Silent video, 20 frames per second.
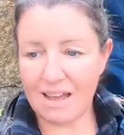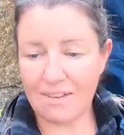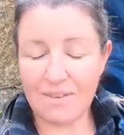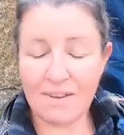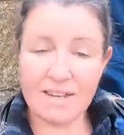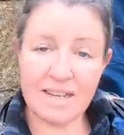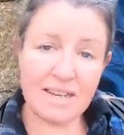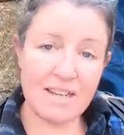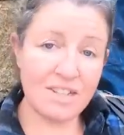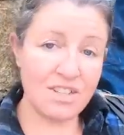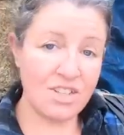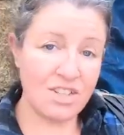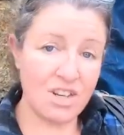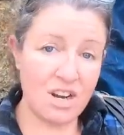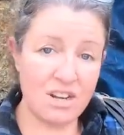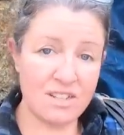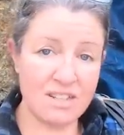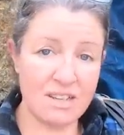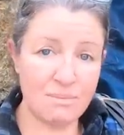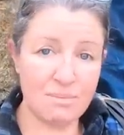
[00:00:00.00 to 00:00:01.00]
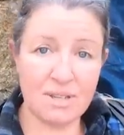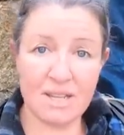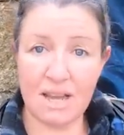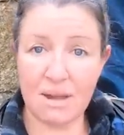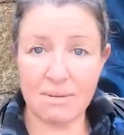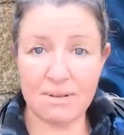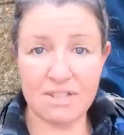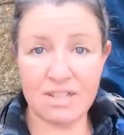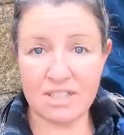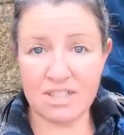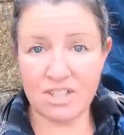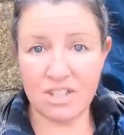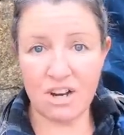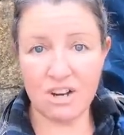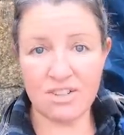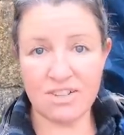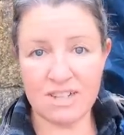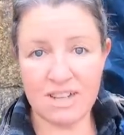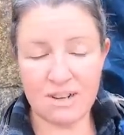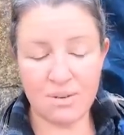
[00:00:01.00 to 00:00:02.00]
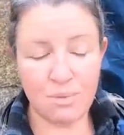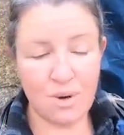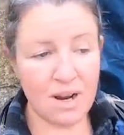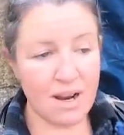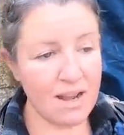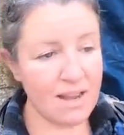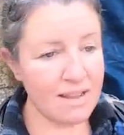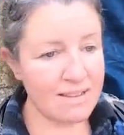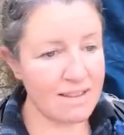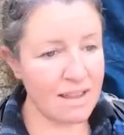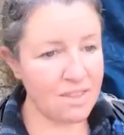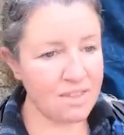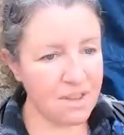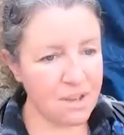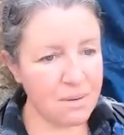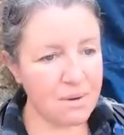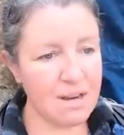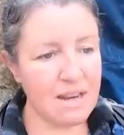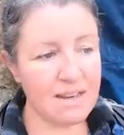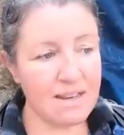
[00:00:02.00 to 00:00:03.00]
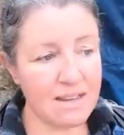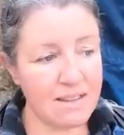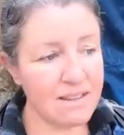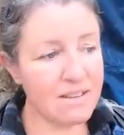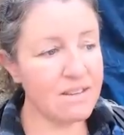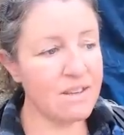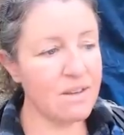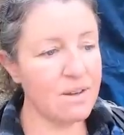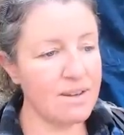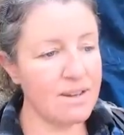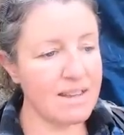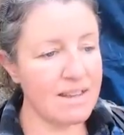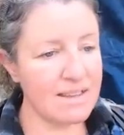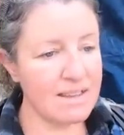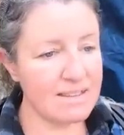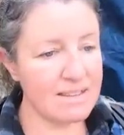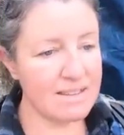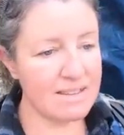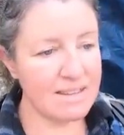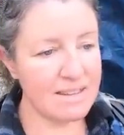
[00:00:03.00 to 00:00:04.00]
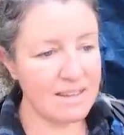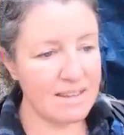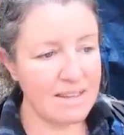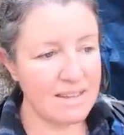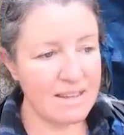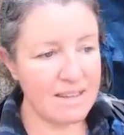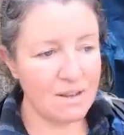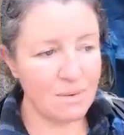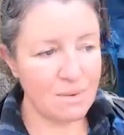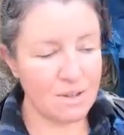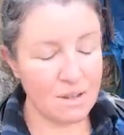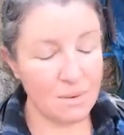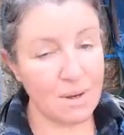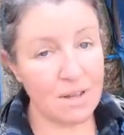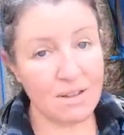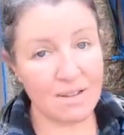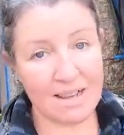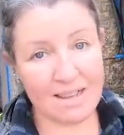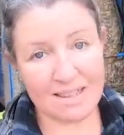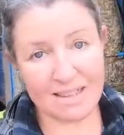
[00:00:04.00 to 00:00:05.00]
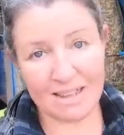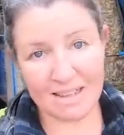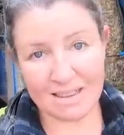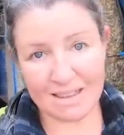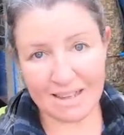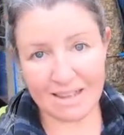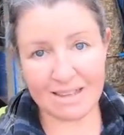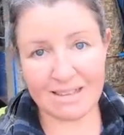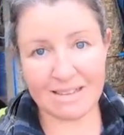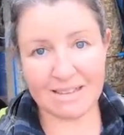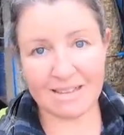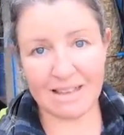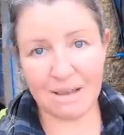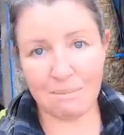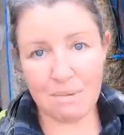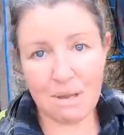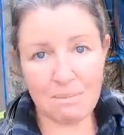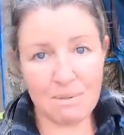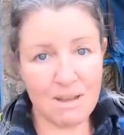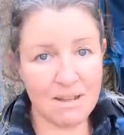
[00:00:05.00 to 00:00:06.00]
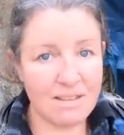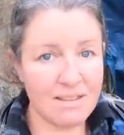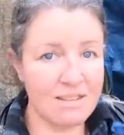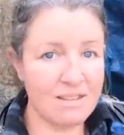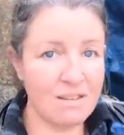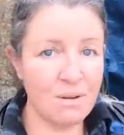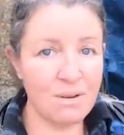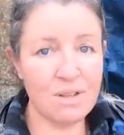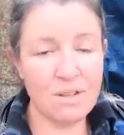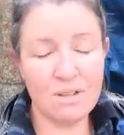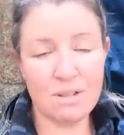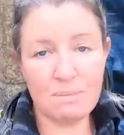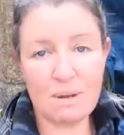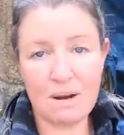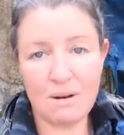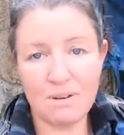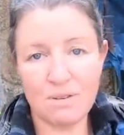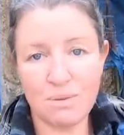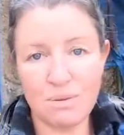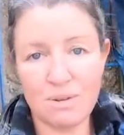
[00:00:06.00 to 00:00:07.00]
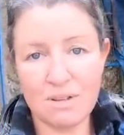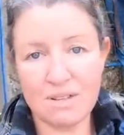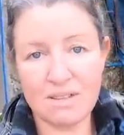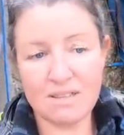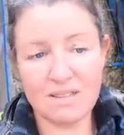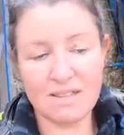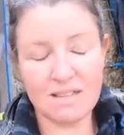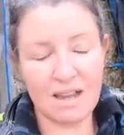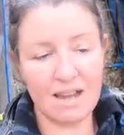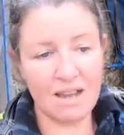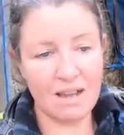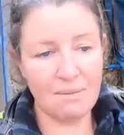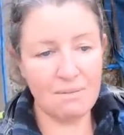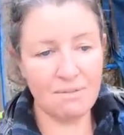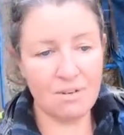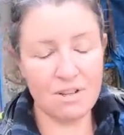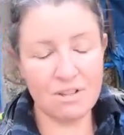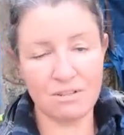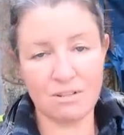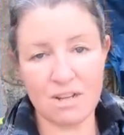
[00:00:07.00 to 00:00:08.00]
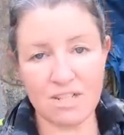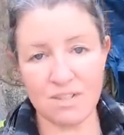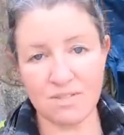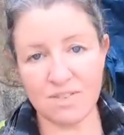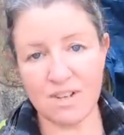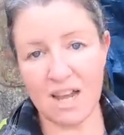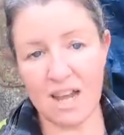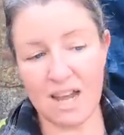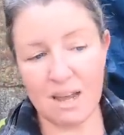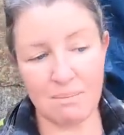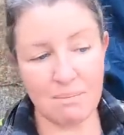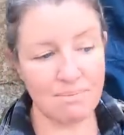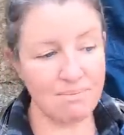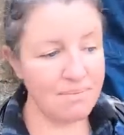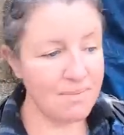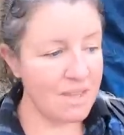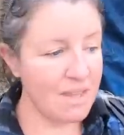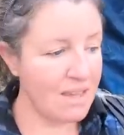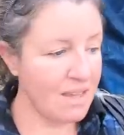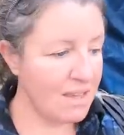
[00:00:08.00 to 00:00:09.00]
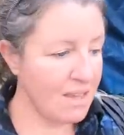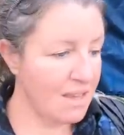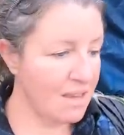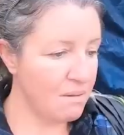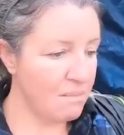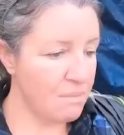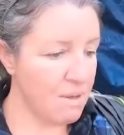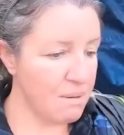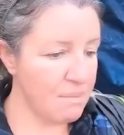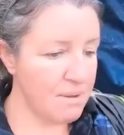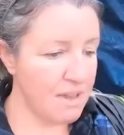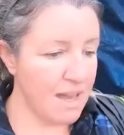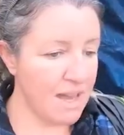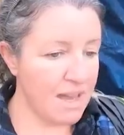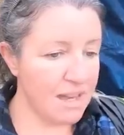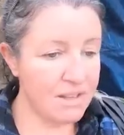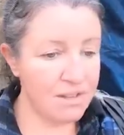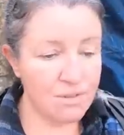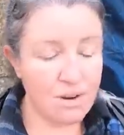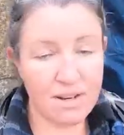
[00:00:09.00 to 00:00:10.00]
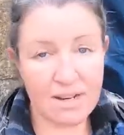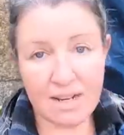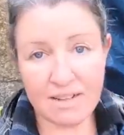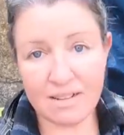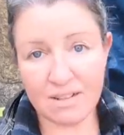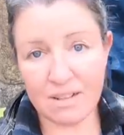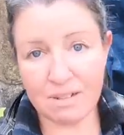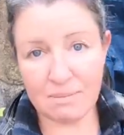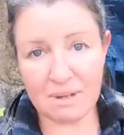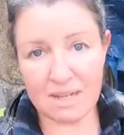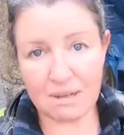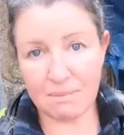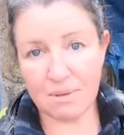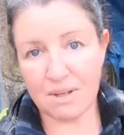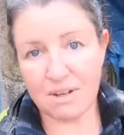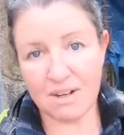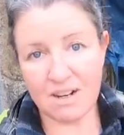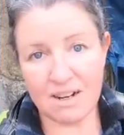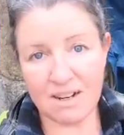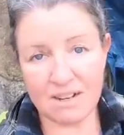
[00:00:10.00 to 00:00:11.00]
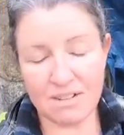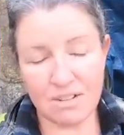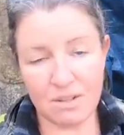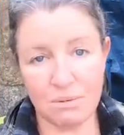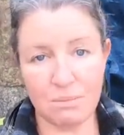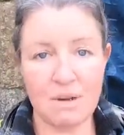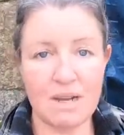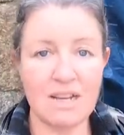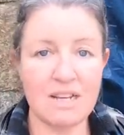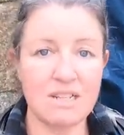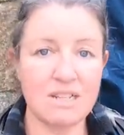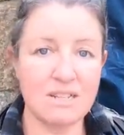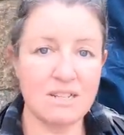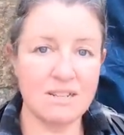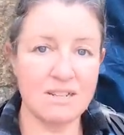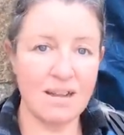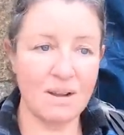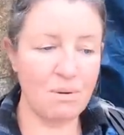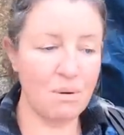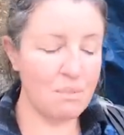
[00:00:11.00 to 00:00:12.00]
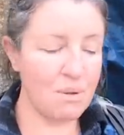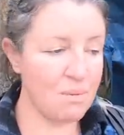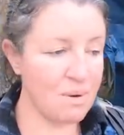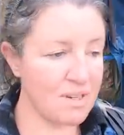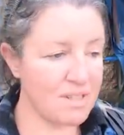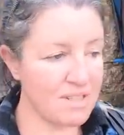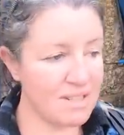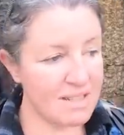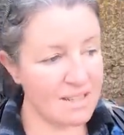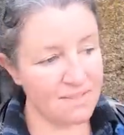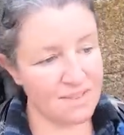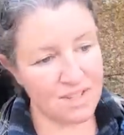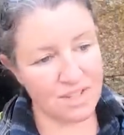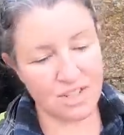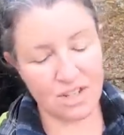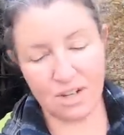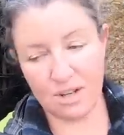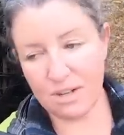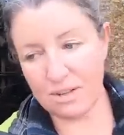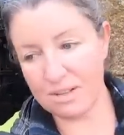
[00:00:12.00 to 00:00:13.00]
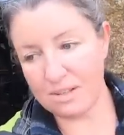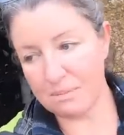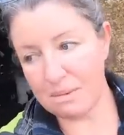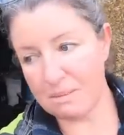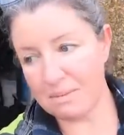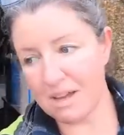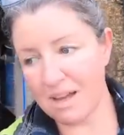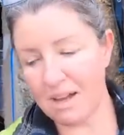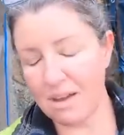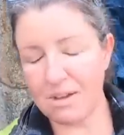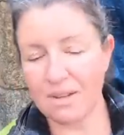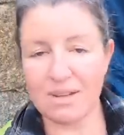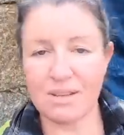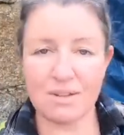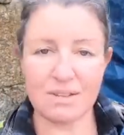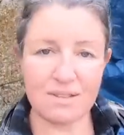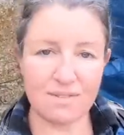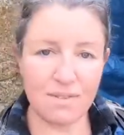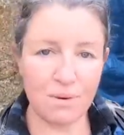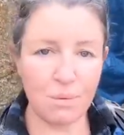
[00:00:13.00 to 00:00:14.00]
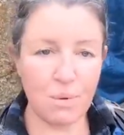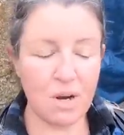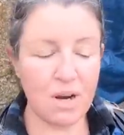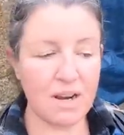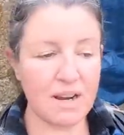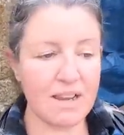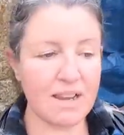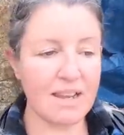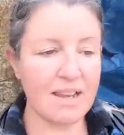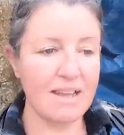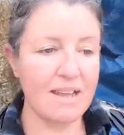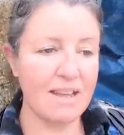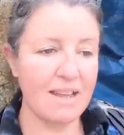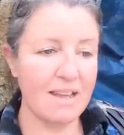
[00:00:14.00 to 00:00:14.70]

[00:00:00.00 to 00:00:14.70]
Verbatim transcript: If I needed to charge something, I would just charge it, whereas I think what I need to do is, when the weather gets like this, maybe I just don't use power tools for a stretch of time. Maybe I try not to use my computer too much. I won't be watching TV shows. Maybe I only use it for work.